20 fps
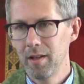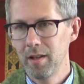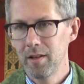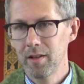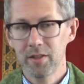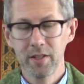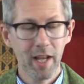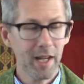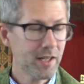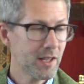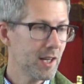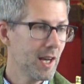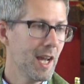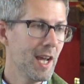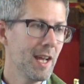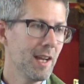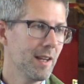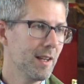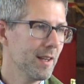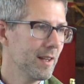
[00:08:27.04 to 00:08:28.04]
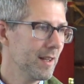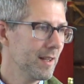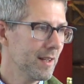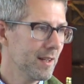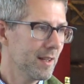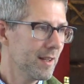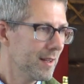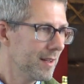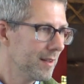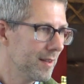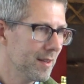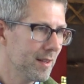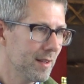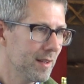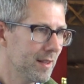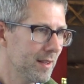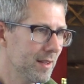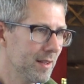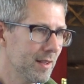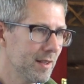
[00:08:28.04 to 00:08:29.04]
Section 8,
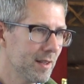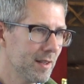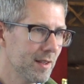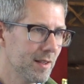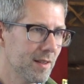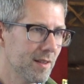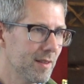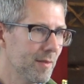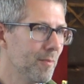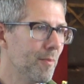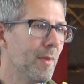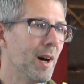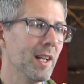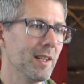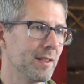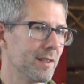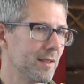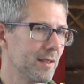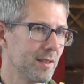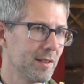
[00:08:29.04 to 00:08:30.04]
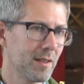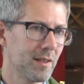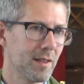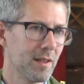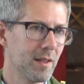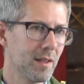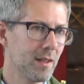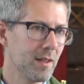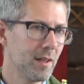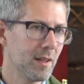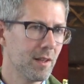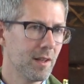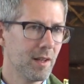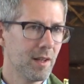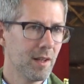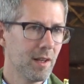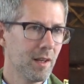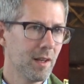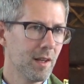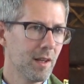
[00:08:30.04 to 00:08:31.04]
months.
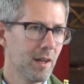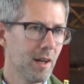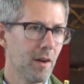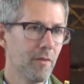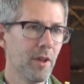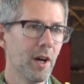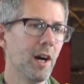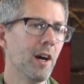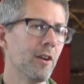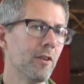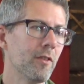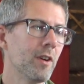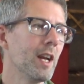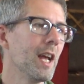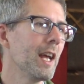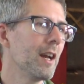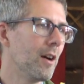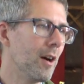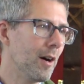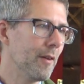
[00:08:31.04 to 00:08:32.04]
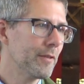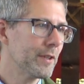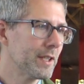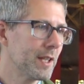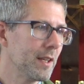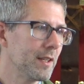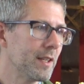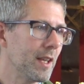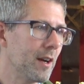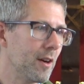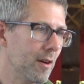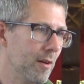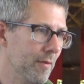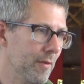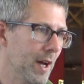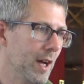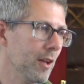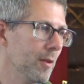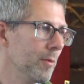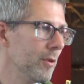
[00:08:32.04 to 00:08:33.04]
Of the 108 offices that are
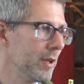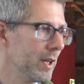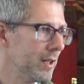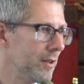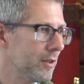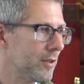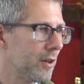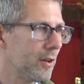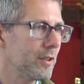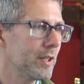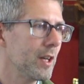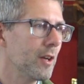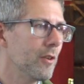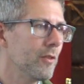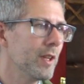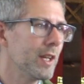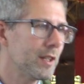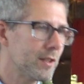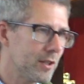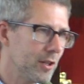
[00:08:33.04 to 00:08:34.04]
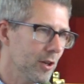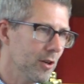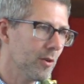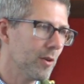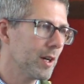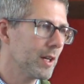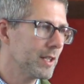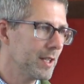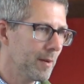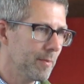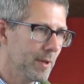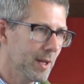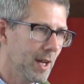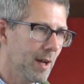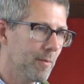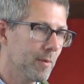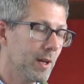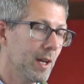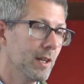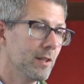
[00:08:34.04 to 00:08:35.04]
available in New Jersey, only 2 are accepting
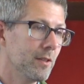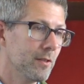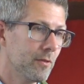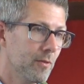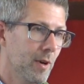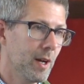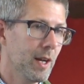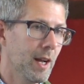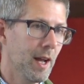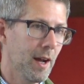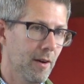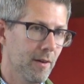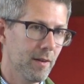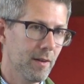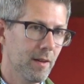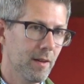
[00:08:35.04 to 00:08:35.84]
applications right now.